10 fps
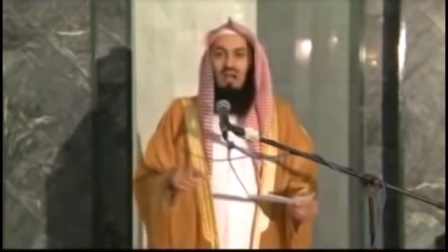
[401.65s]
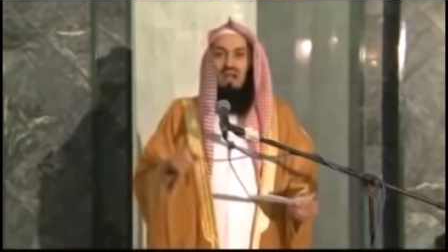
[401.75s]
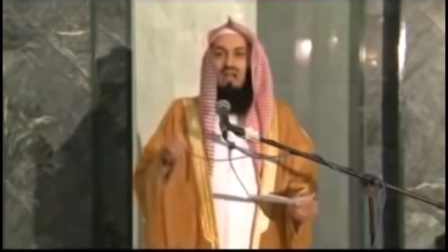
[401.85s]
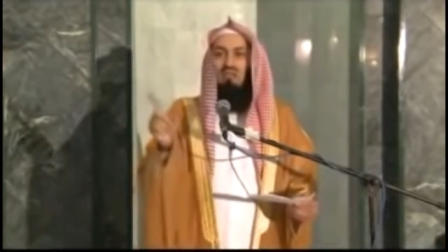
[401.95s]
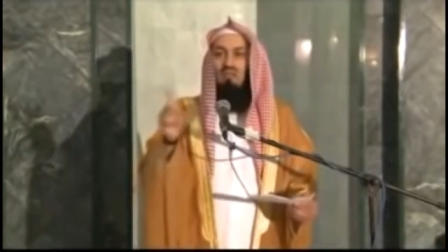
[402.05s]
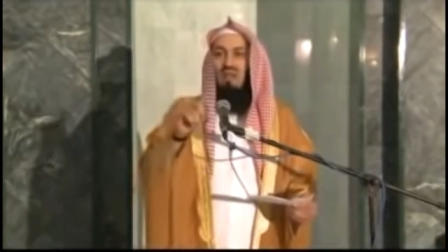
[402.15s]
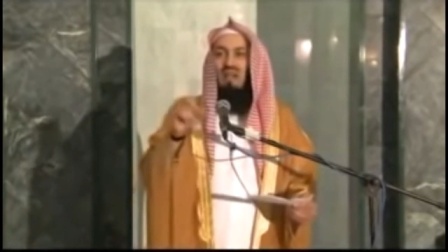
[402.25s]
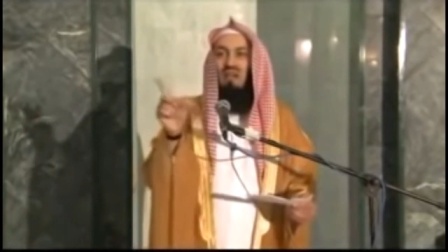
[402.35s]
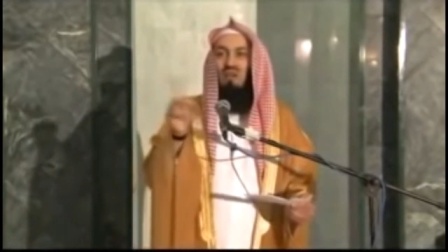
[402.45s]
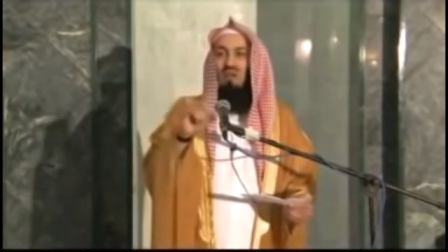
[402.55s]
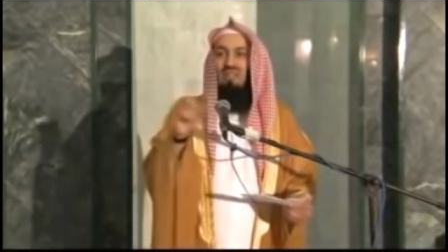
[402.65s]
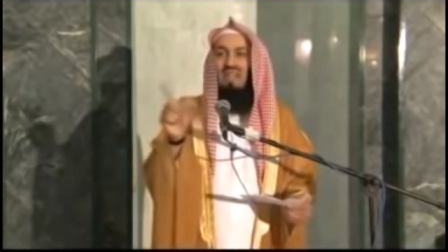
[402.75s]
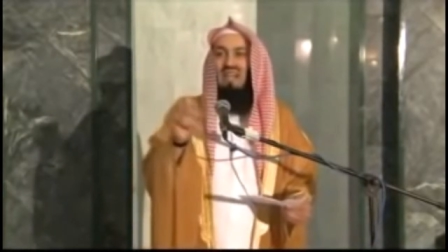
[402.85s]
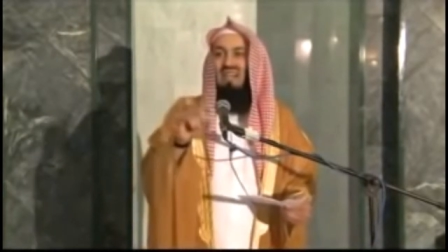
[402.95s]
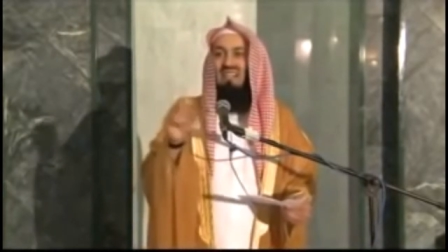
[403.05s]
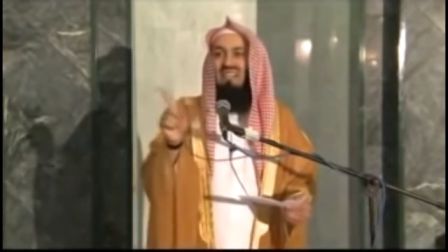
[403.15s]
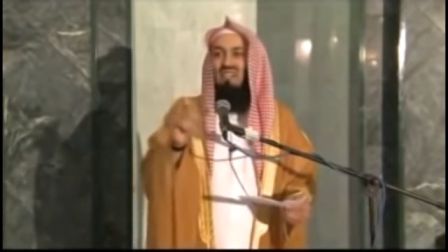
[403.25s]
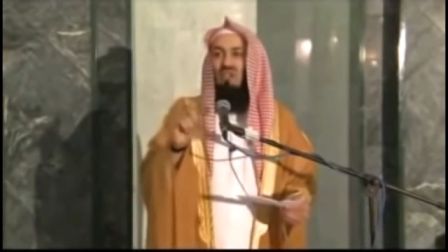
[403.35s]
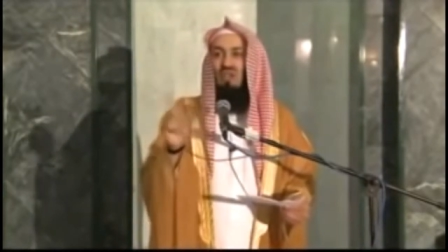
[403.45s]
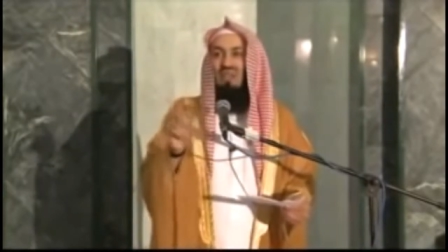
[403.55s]
Allah subhanahu wa ta'ala
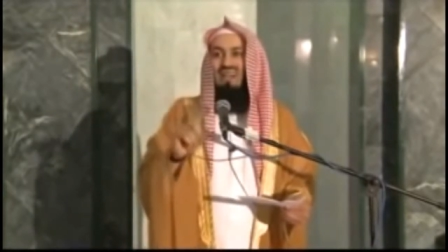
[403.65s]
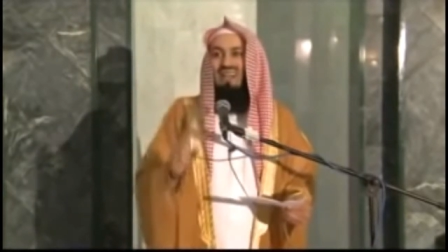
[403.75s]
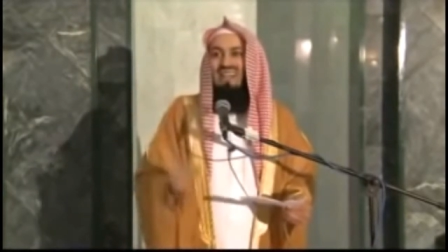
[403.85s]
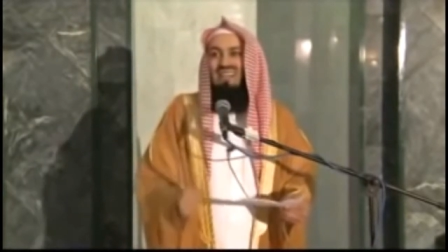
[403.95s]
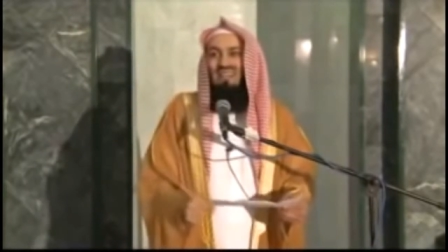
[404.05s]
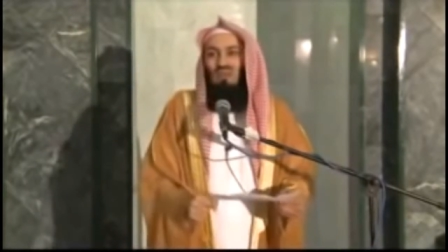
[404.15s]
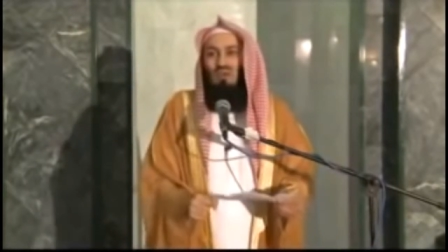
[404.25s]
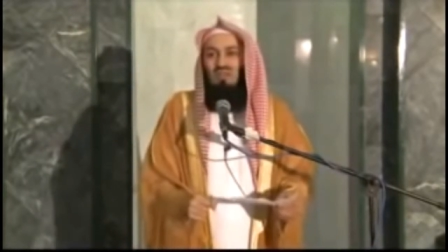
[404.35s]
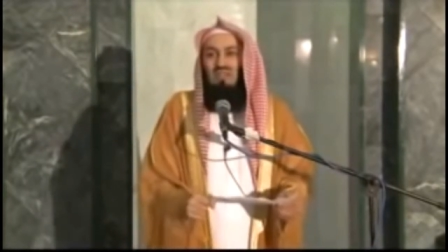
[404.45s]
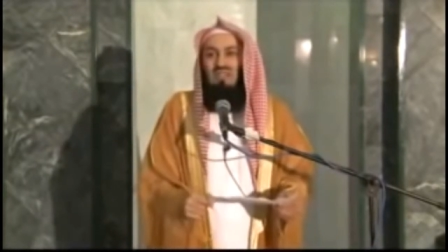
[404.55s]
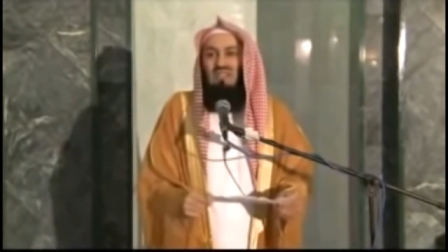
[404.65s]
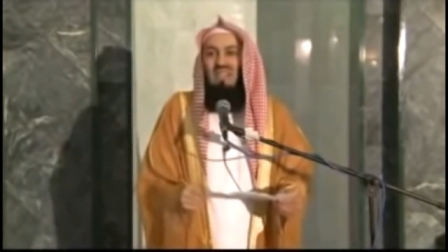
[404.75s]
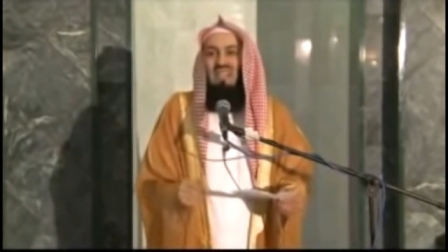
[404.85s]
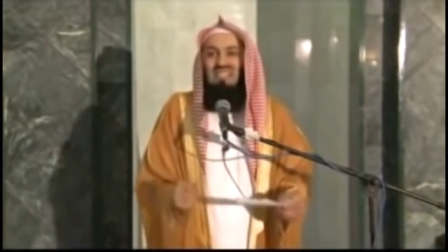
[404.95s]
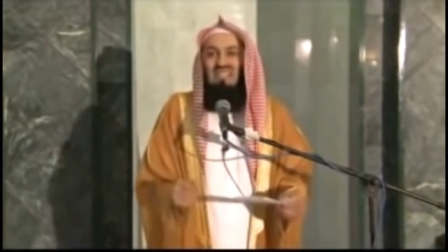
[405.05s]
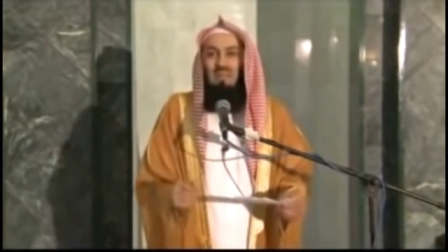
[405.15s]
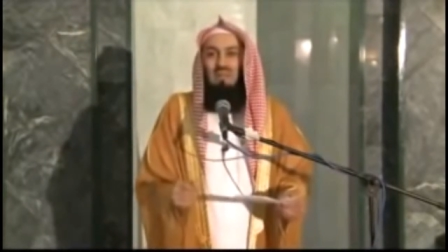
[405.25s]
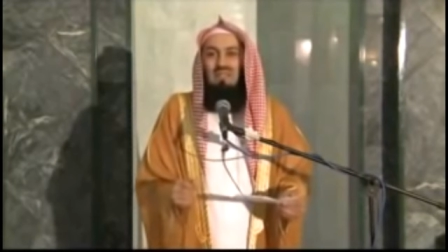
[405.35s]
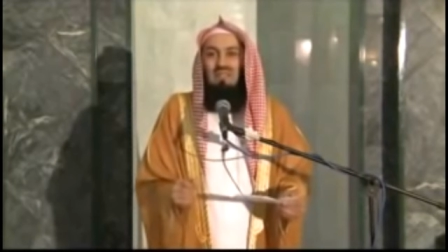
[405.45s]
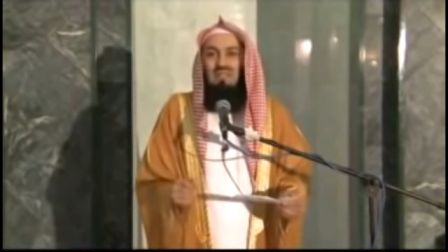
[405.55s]
does not like that haughtiness
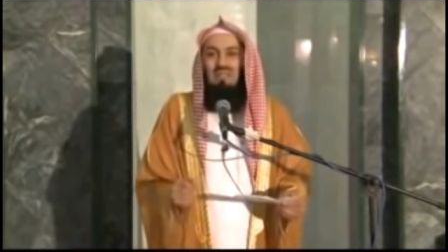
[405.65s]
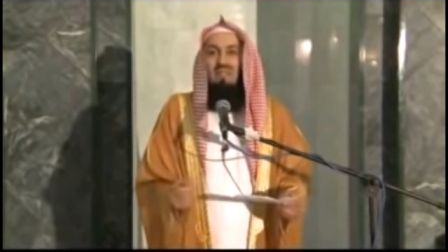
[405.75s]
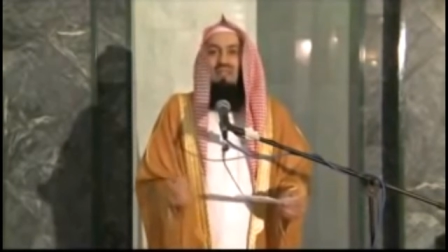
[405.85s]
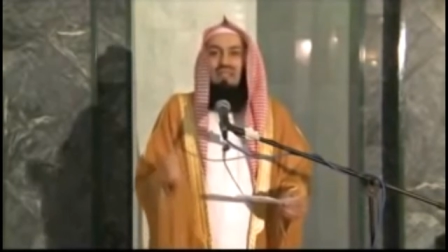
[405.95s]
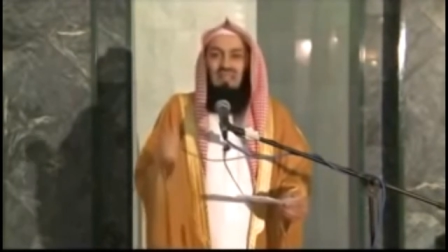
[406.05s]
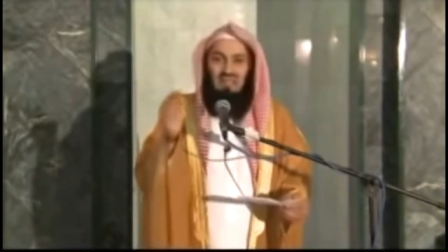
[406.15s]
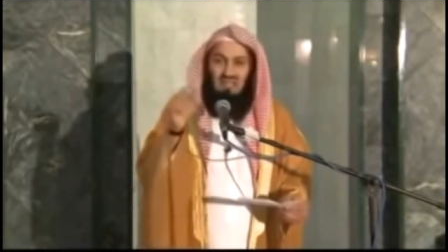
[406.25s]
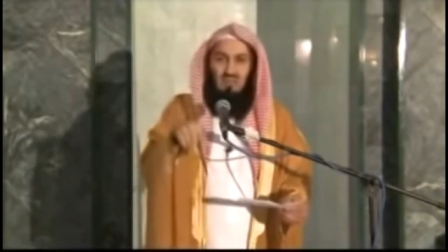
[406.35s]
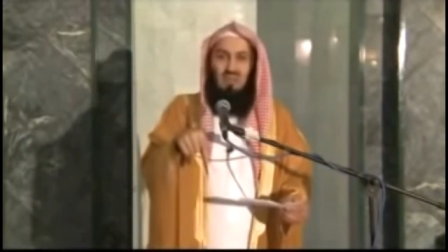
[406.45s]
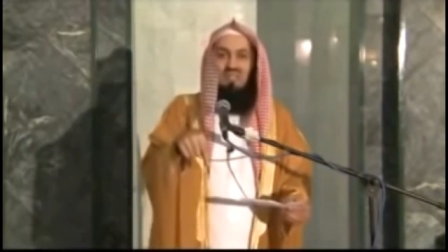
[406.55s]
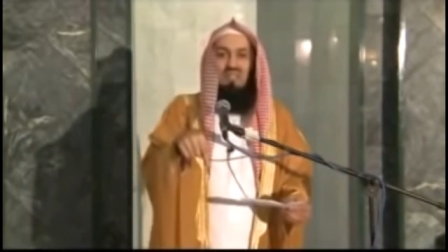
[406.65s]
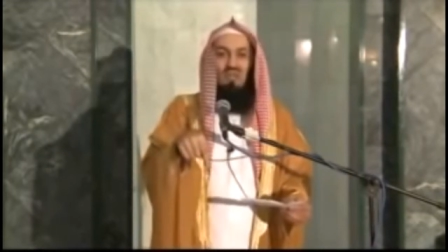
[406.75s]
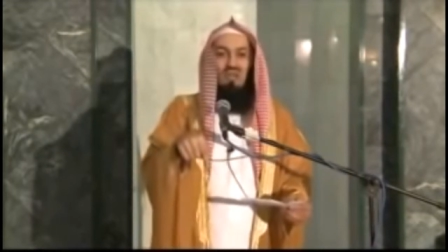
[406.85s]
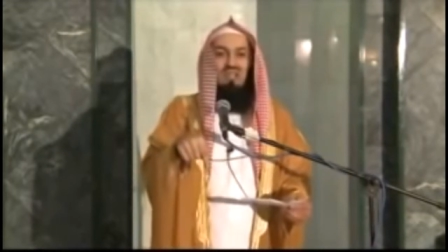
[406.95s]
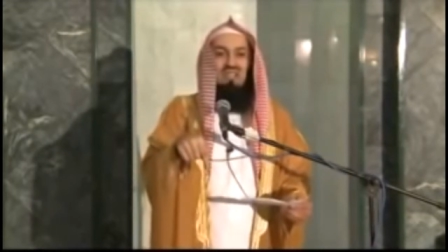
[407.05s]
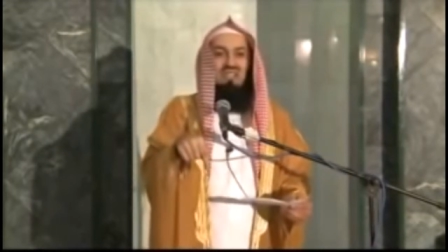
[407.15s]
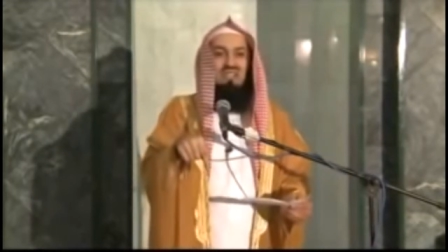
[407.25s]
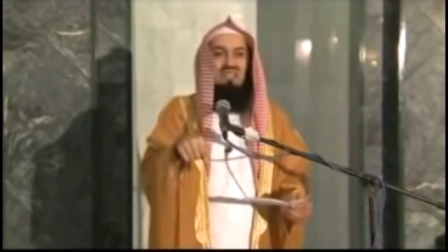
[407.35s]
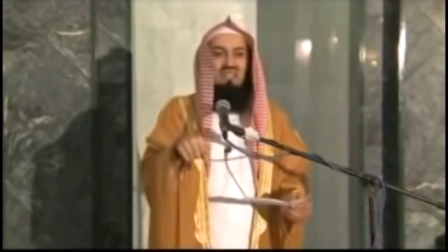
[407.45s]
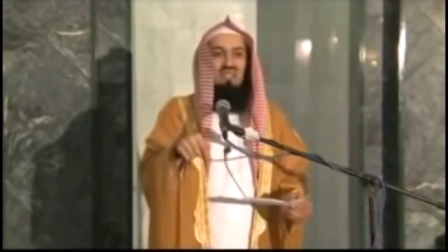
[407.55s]
except in this particular
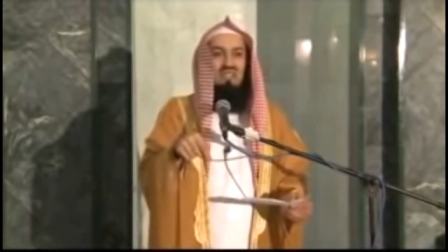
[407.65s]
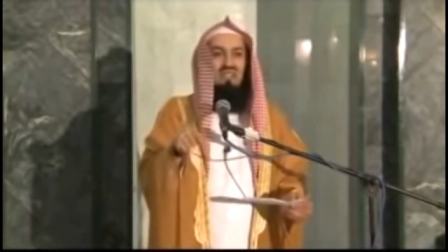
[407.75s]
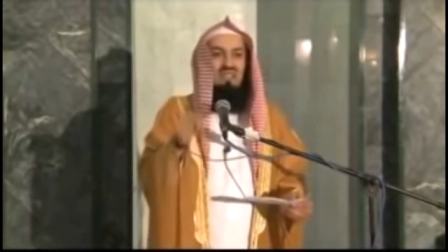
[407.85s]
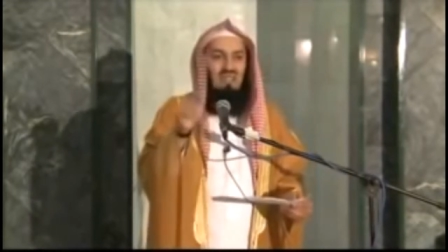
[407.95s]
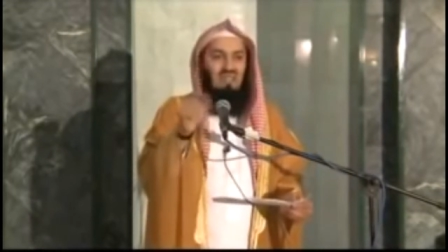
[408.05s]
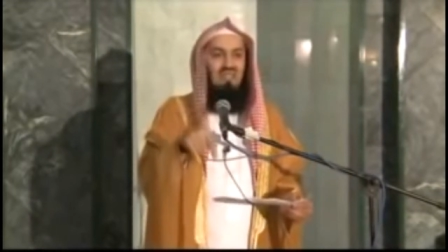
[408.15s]
instance, in the